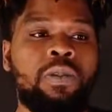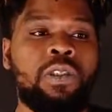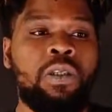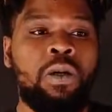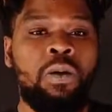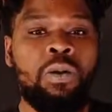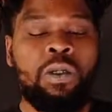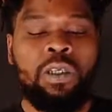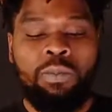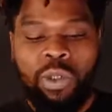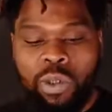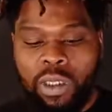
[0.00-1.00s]
So
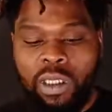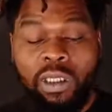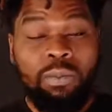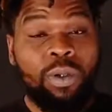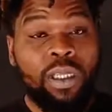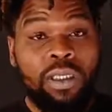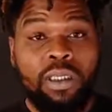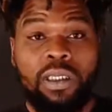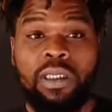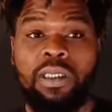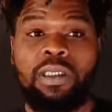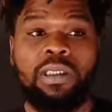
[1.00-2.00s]
community and
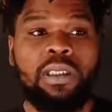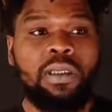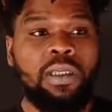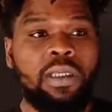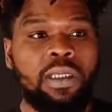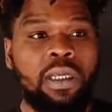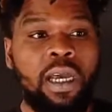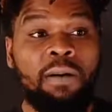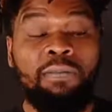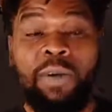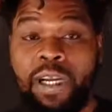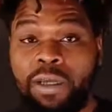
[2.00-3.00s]
brotherhood
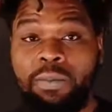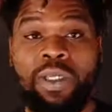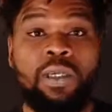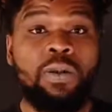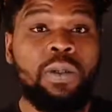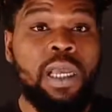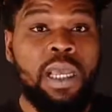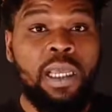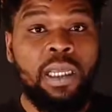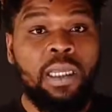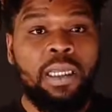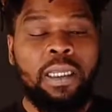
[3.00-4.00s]
I'm very big on
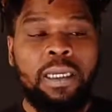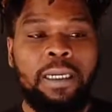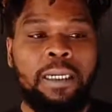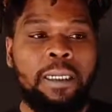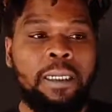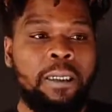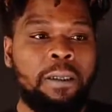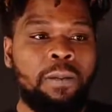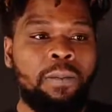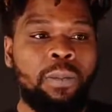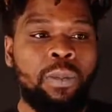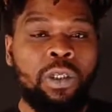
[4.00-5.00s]

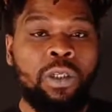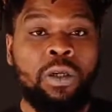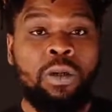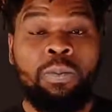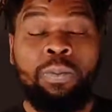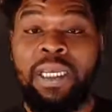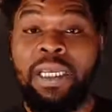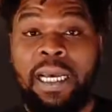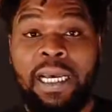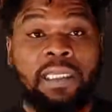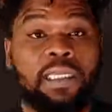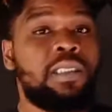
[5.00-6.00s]
that. You know, being
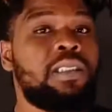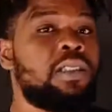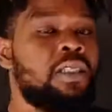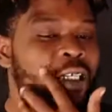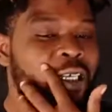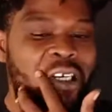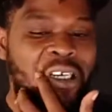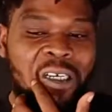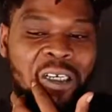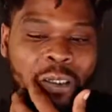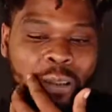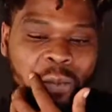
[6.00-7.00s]
honest.
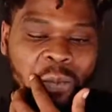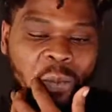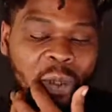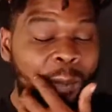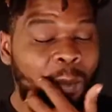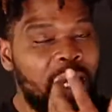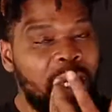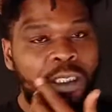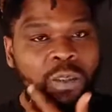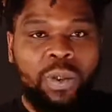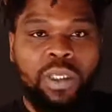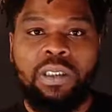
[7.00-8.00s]
I'm an
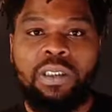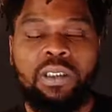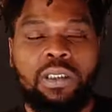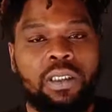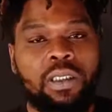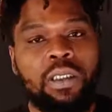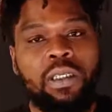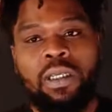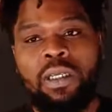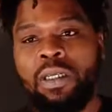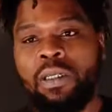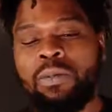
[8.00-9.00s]
honest person.
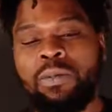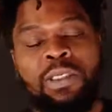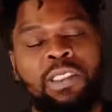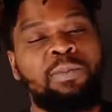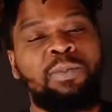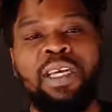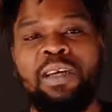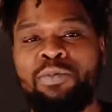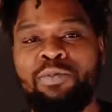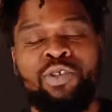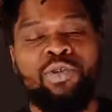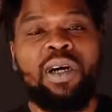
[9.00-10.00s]
Sometimes
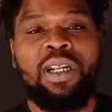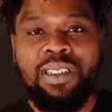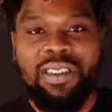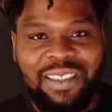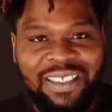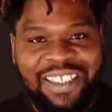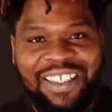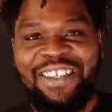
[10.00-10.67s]
I'm too honest.